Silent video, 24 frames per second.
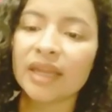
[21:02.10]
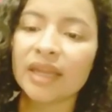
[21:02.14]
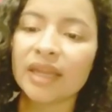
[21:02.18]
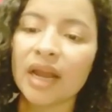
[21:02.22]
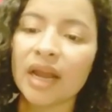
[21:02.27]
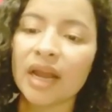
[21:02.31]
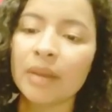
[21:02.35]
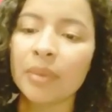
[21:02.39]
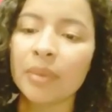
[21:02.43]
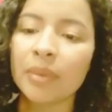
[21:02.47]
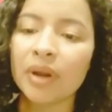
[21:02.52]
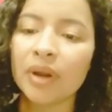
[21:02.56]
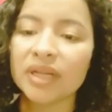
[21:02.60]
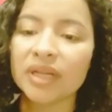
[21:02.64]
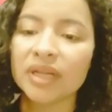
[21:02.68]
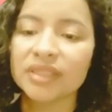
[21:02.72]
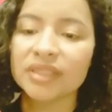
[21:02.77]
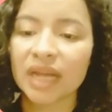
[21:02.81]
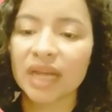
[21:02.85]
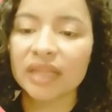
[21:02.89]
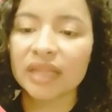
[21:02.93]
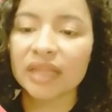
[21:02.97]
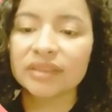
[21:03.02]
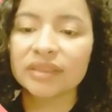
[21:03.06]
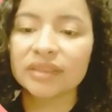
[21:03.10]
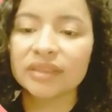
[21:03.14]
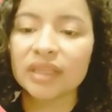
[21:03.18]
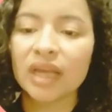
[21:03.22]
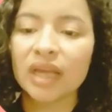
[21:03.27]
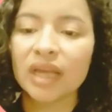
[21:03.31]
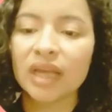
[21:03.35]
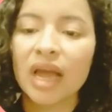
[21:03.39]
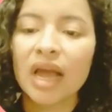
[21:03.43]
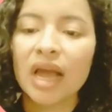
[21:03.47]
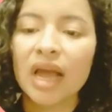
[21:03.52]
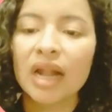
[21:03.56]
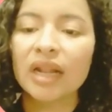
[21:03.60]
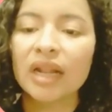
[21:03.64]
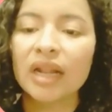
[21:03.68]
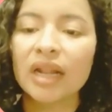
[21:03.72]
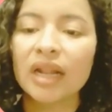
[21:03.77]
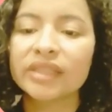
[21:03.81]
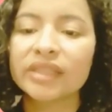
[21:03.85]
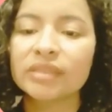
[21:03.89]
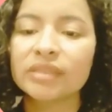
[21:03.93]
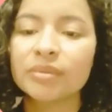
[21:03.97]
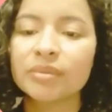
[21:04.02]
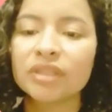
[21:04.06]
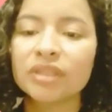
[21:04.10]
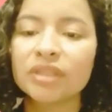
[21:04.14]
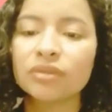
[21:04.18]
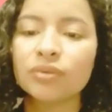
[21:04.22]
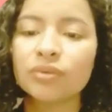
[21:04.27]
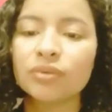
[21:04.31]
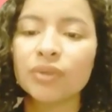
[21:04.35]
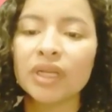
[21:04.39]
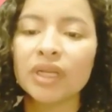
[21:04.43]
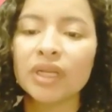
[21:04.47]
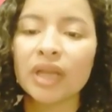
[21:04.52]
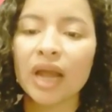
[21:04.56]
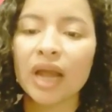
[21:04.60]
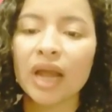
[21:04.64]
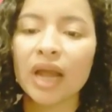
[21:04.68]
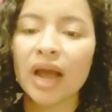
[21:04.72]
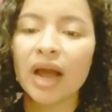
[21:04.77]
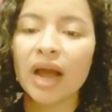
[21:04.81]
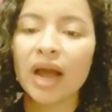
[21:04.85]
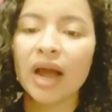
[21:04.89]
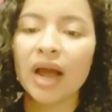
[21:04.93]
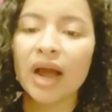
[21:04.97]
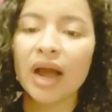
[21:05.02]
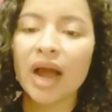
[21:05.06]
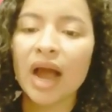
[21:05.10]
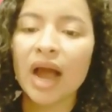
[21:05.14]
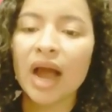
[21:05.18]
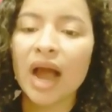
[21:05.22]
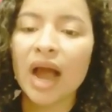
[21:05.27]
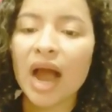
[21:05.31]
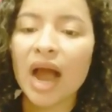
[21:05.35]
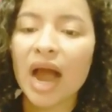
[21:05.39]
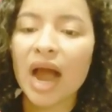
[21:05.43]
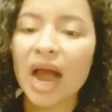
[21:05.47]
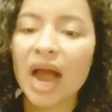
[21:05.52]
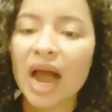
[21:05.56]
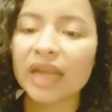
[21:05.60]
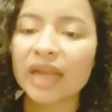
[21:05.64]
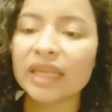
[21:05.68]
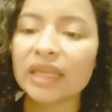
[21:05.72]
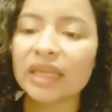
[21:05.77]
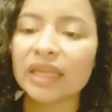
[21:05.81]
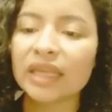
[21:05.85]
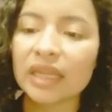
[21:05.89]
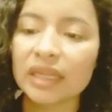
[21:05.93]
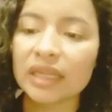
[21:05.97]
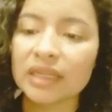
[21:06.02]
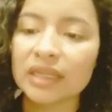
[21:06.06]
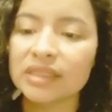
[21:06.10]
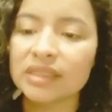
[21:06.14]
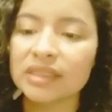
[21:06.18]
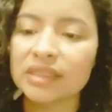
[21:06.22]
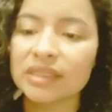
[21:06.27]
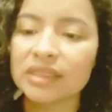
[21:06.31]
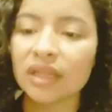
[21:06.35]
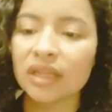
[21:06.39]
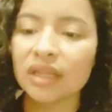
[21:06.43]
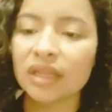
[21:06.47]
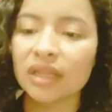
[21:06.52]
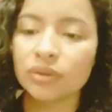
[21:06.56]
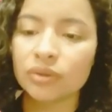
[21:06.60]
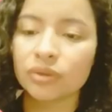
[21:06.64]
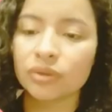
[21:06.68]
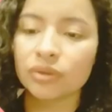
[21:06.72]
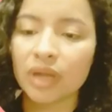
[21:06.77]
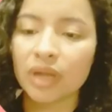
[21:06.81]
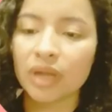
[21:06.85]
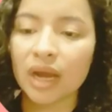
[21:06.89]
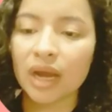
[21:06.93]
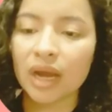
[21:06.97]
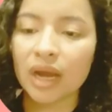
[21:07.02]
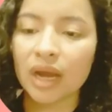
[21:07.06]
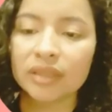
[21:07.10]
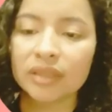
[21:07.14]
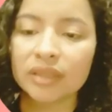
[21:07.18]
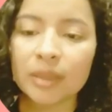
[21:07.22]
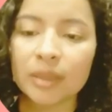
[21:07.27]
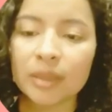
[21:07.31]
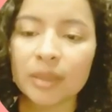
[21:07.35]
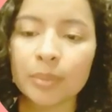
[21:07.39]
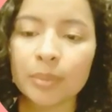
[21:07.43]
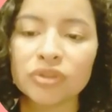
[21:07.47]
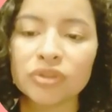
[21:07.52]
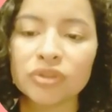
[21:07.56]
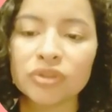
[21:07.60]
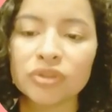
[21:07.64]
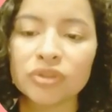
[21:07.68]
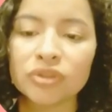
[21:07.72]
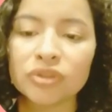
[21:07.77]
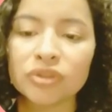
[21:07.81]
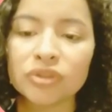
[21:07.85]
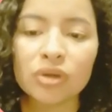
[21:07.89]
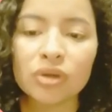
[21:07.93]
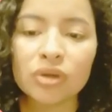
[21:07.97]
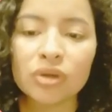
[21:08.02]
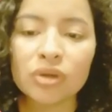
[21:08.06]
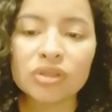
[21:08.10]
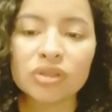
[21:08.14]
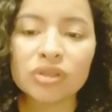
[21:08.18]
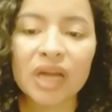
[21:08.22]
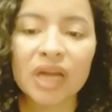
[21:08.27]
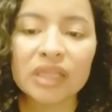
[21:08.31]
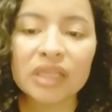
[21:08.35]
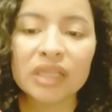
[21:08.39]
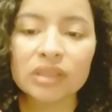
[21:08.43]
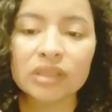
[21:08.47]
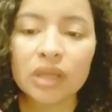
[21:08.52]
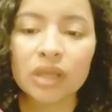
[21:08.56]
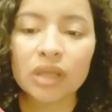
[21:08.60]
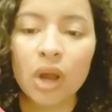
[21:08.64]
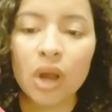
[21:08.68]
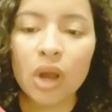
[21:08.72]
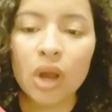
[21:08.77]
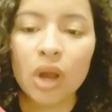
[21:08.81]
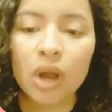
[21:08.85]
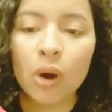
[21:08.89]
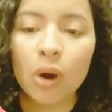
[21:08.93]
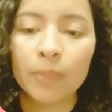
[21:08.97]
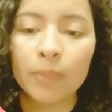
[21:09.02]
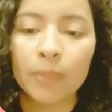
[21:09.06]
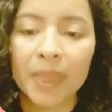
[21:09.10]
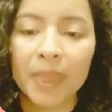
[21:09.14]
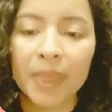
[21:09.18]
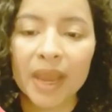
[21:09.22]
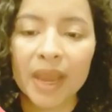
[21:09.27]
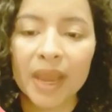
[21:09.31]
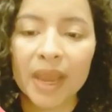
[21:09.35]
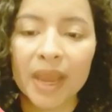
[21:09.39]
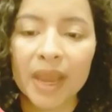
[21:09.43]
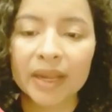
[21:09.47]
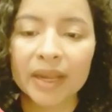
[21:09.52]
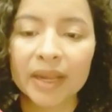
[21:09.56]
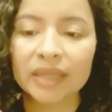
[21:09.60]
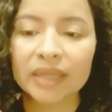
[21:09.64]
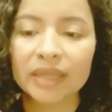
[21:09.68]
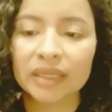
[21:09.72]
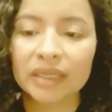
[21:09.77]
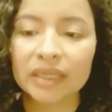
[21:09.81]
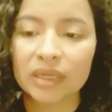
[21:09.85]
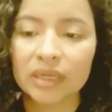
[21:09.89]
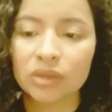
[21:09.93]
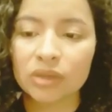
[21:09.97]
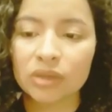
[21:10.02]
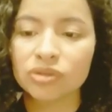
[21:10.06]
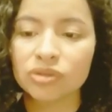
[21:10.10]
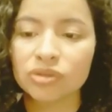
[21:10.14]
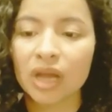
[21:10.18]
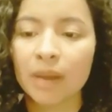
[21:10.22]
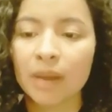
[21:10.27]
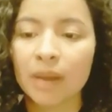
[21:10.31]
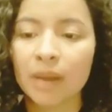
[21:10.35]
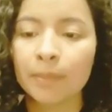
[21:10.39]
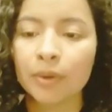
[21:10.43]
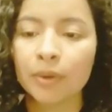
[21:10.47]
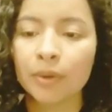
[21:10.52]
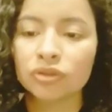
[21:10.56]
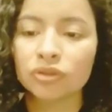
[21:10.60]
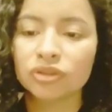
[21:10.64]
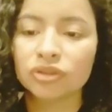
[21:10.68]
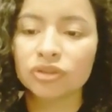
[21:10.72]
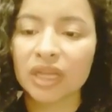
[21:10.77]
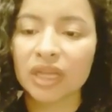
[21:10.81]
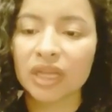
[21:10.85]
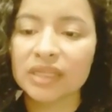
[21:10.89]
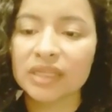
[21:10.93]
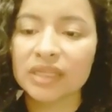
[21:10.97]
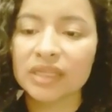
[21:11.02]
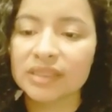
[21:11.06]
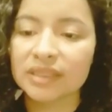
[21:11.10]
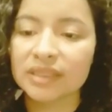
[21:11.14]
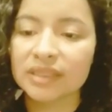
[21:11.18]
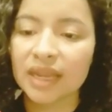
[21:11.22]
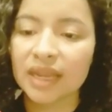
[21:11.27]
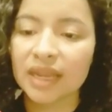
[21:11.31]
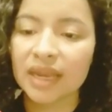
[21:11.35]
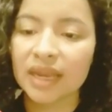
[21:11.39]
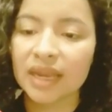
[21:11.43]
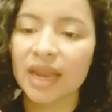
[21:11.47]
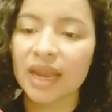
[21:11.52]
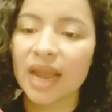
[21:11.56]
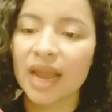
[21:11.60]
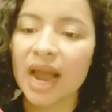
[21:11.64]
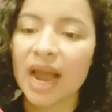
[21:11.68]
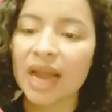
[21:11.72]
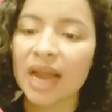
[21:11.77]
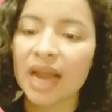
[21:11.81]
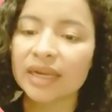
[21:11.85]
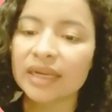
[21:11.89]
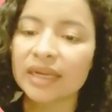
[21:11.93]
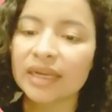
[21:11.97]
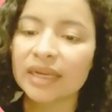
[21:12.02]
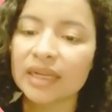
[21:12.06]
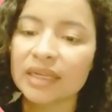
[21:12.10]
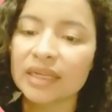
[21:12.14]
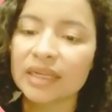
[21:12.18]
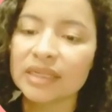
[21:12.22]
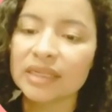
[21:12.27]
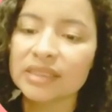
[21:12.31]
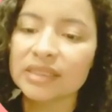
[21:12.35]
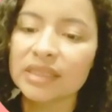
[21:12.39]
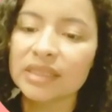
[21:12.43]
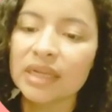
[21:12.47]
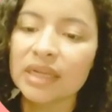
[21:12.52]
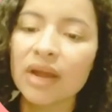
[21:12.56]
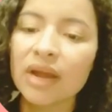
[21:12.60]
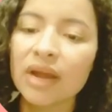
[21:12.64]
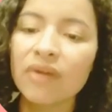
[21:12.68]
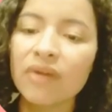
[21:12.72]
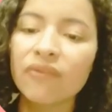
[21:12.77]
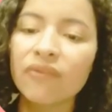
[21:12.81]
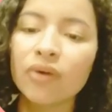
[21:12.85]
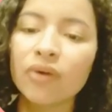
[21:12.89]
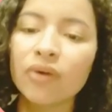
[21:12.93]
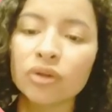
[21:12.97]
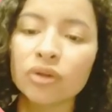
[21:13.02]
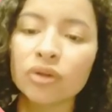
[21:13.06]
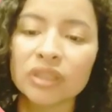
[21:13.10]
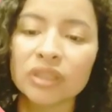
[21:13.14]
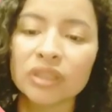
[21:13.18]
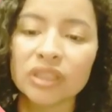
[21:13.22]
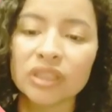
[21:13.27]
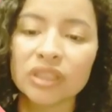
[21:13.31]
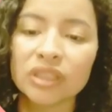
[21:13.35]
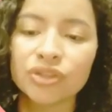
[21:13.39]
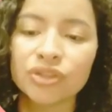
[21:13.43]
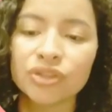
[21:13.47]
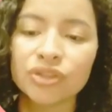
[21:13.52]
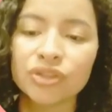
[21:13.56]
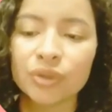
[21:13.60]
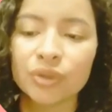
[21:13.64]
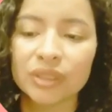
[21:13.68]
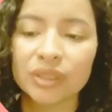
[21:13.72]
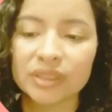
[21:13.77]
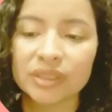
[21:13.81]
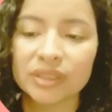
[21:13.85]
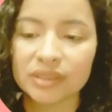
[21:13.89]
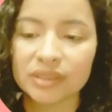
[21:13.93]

versat lies between a Achilles tendon and the posterior side of the calcaneus and protects the Achilles from injuries.